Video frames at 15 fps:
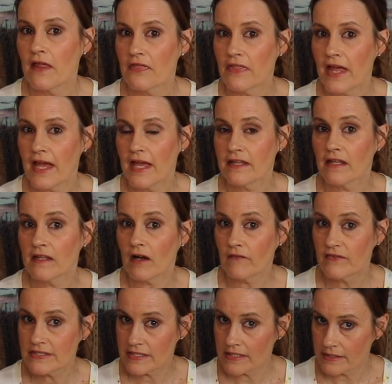And then
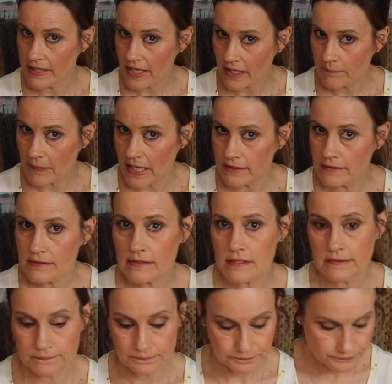obviously the neck band,